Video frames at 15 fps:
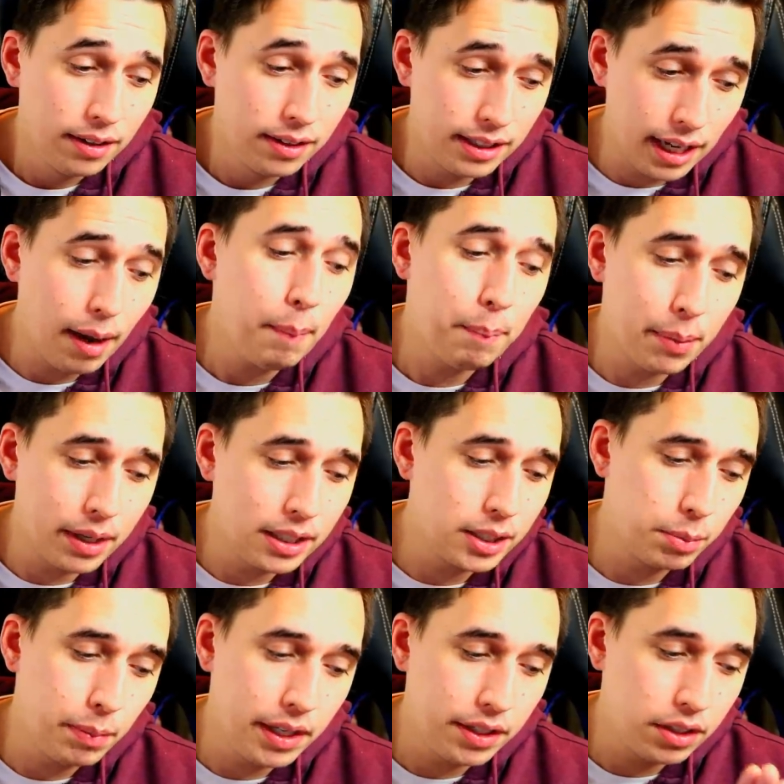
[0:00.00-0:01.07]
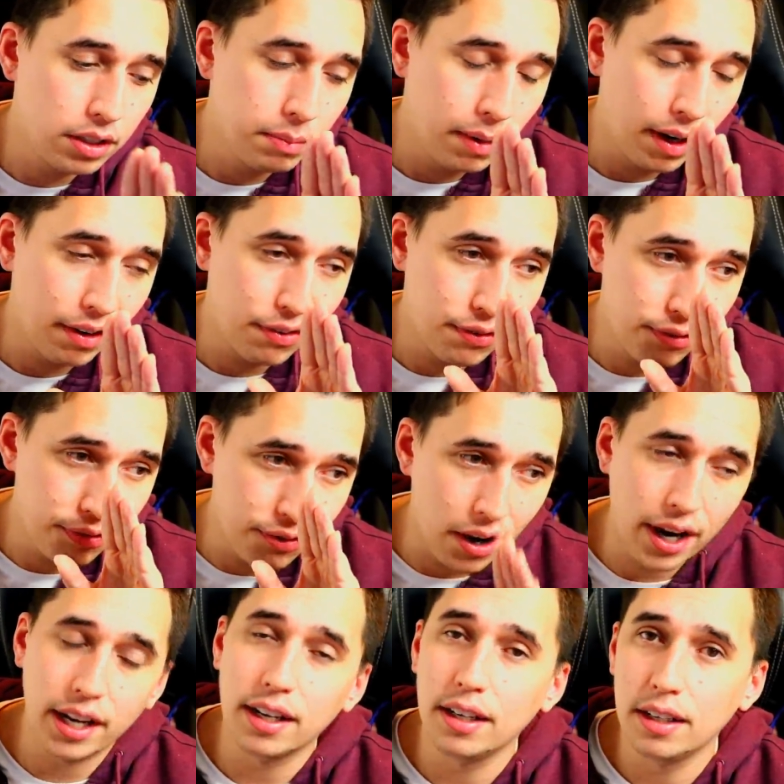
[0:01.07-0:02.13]
that brings me to my
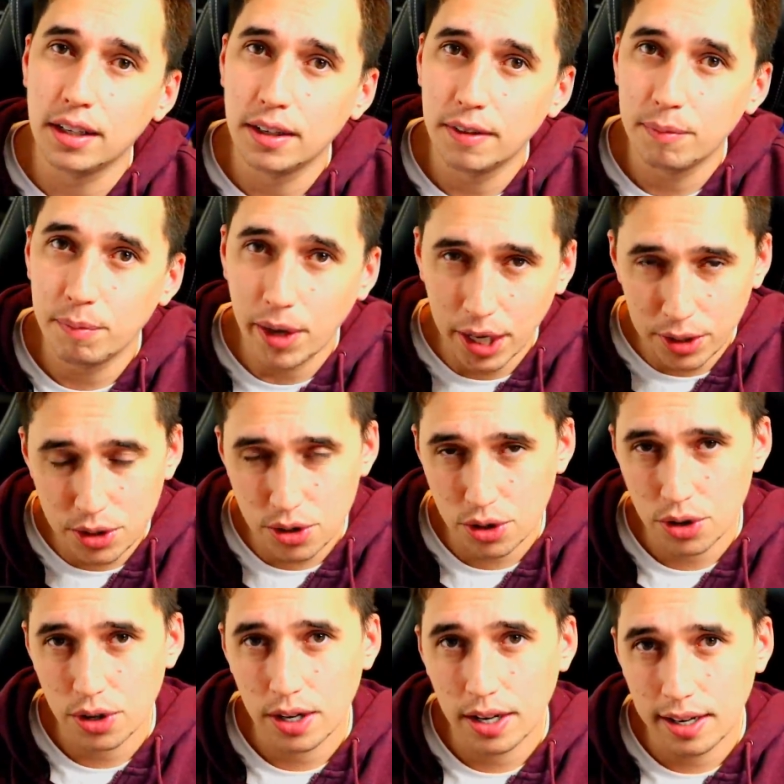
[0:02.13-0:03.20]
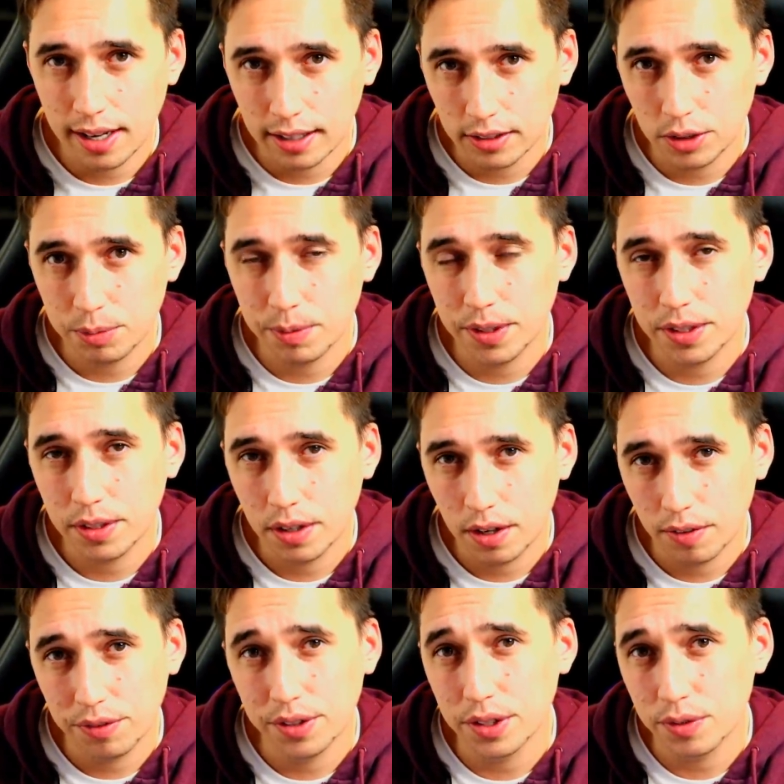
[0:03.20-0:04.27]
final major announcement
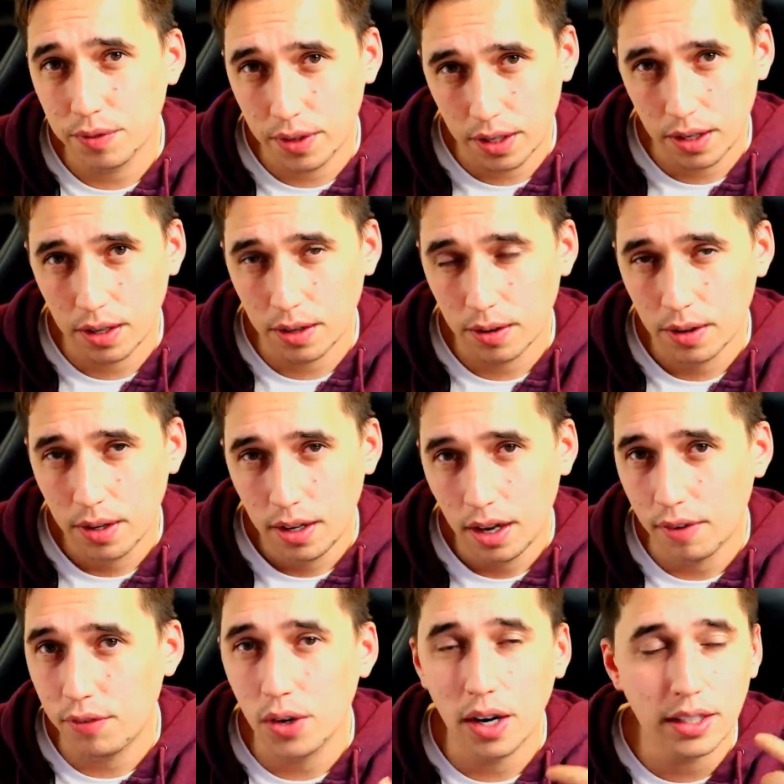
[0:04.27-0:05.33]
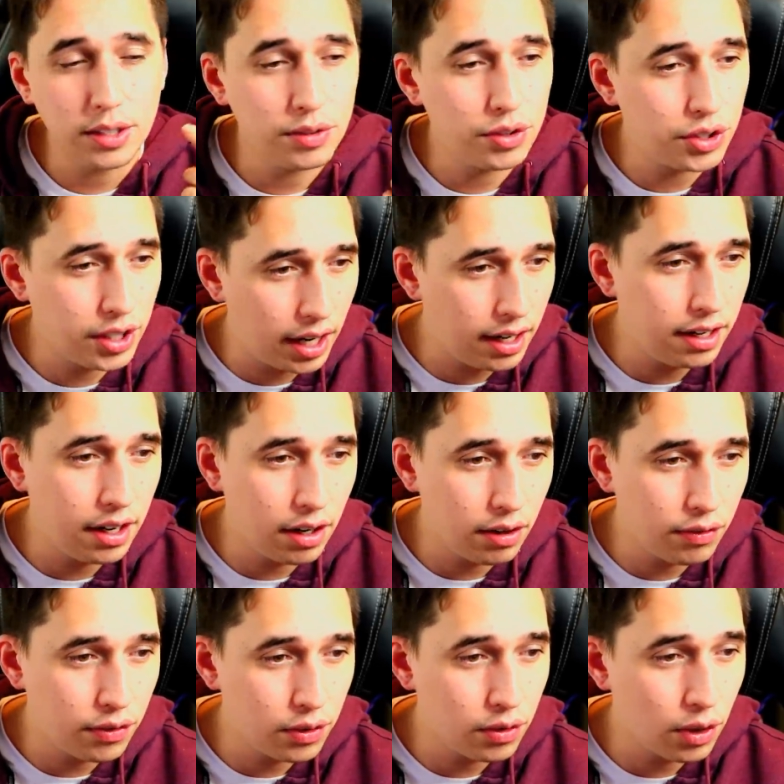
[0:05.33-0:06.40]
of this video. If you guys have stayed
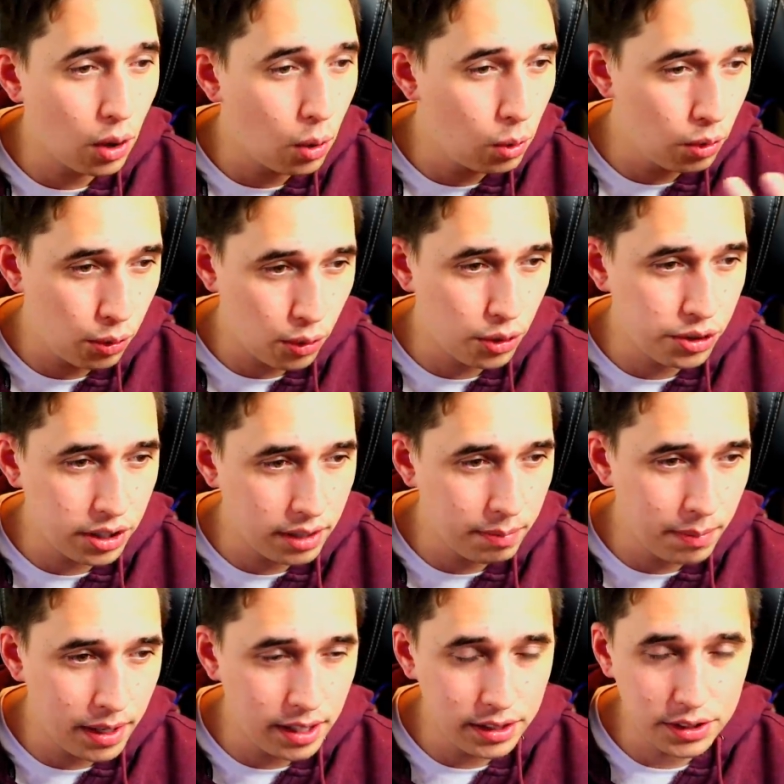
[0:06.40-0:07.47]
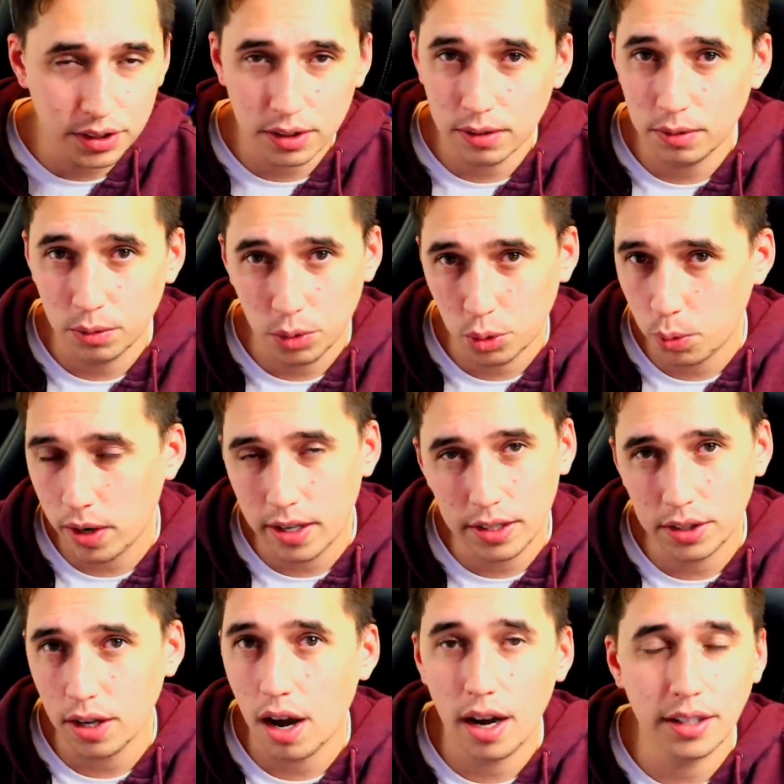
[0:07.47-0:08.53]
here for the whole 13 minutes and
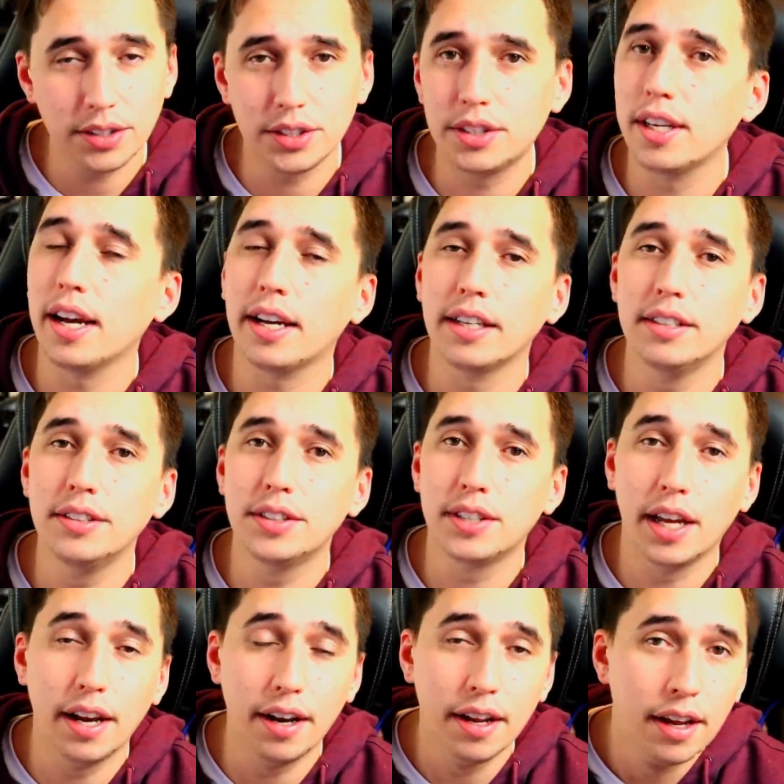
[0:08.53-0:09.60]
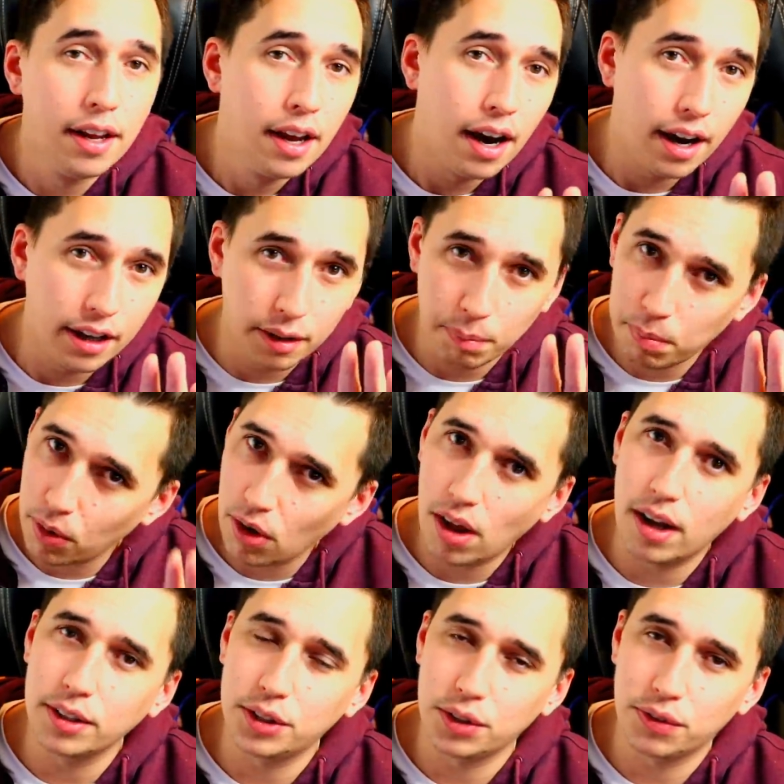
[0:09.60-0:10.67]
20 odd seconds, then I
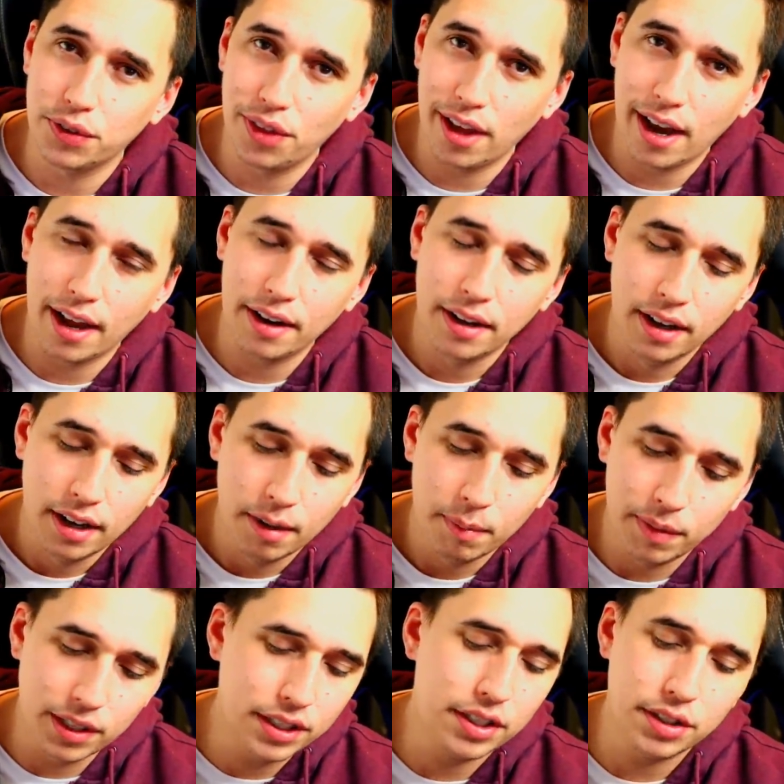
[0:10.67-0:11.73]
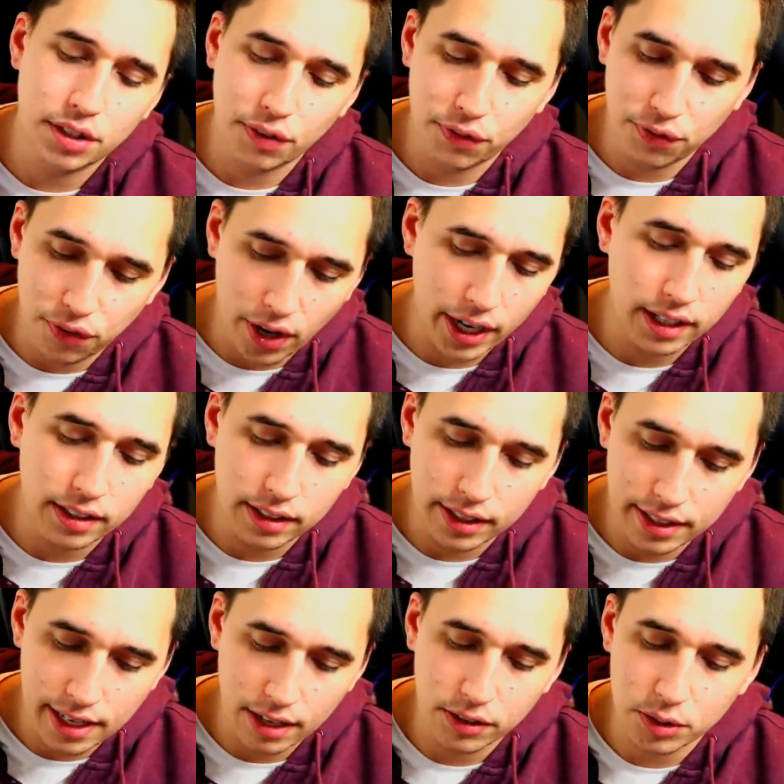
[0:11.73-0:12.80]
applaud you for that. But this is the final
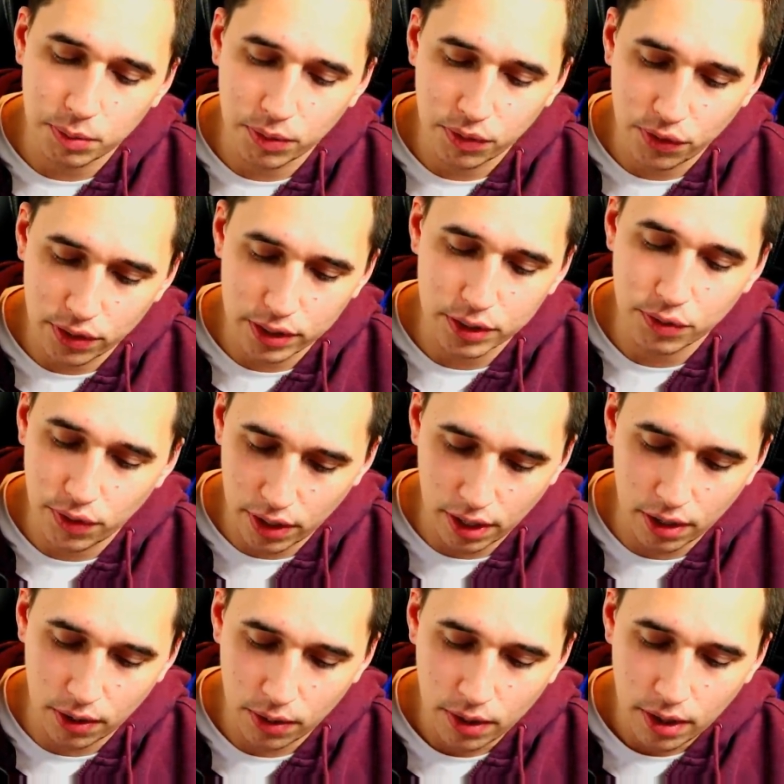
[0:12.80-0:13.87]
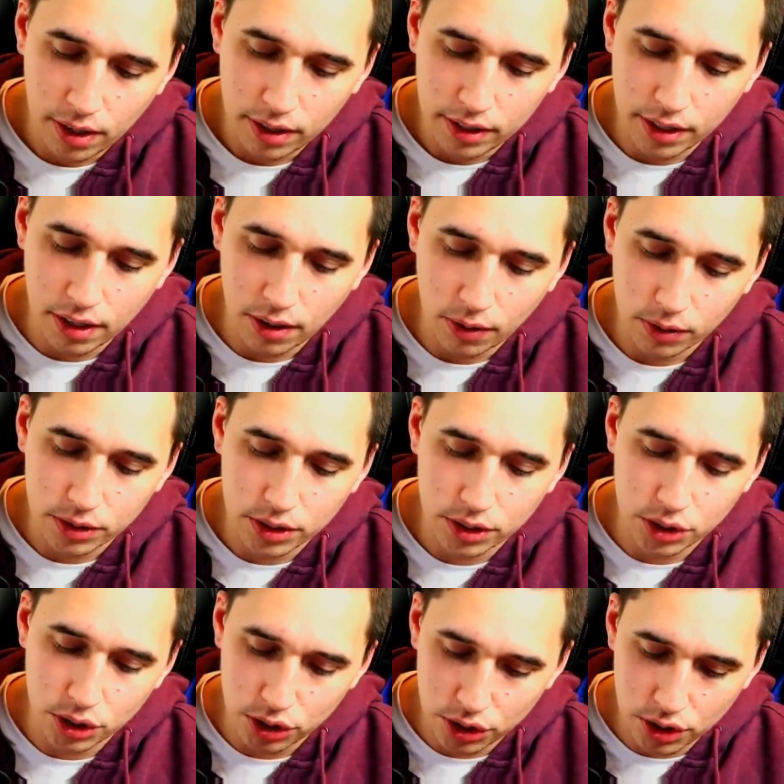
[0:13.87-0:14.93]
announcement for this video, you know, to
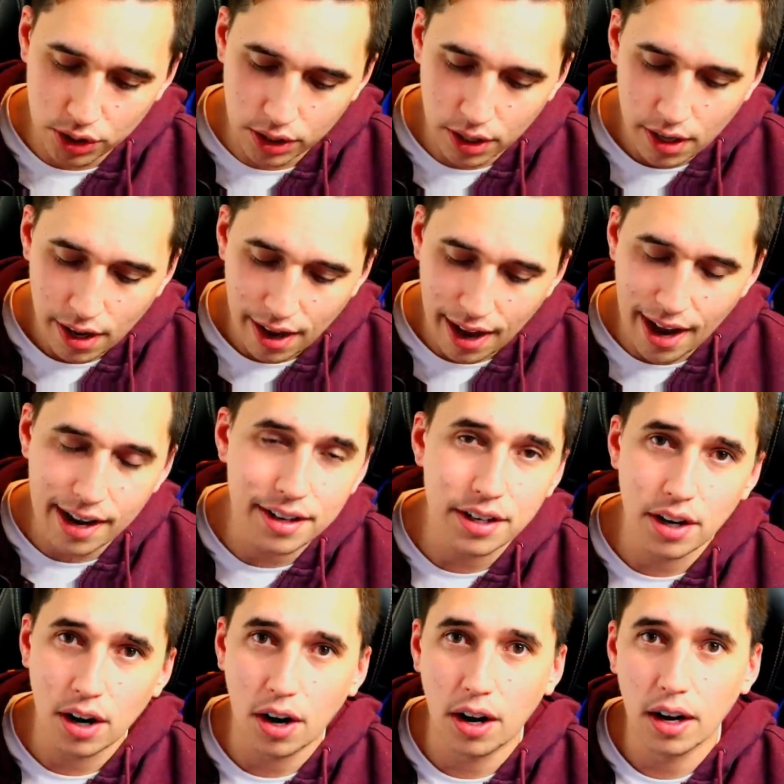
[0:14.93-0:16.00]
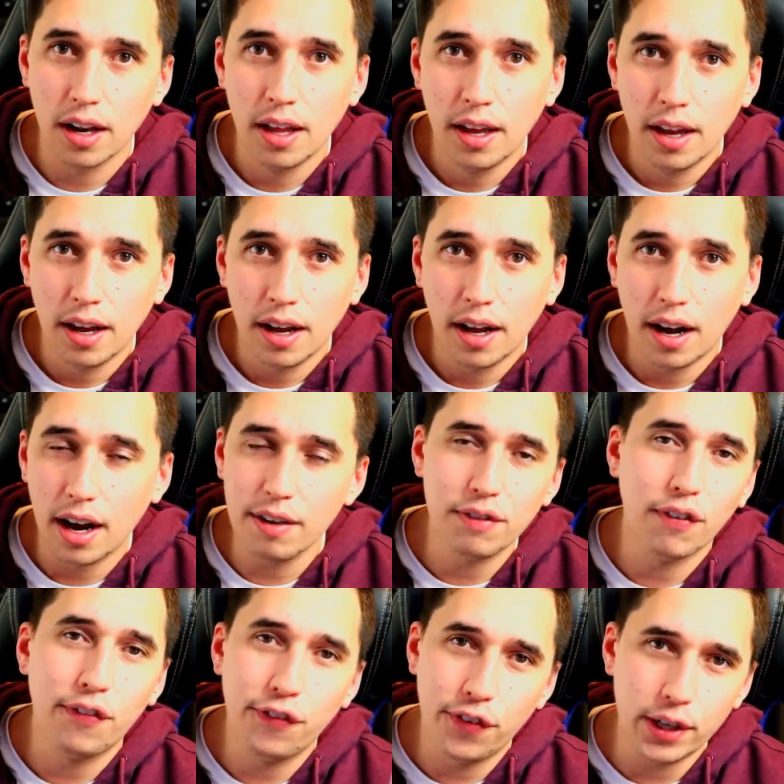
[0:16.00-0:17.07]
just to end it all. I've
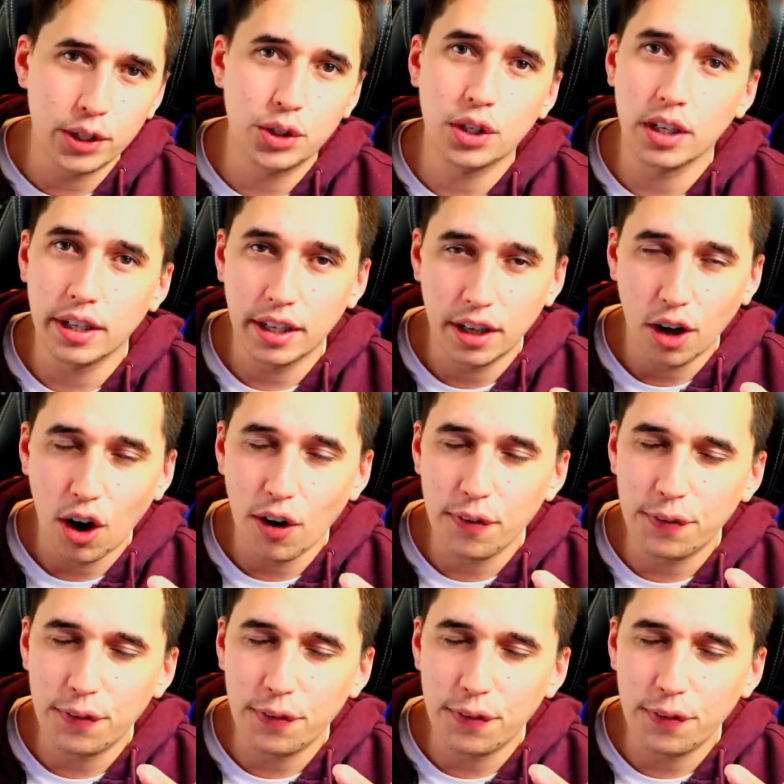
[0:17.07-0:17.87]
officially,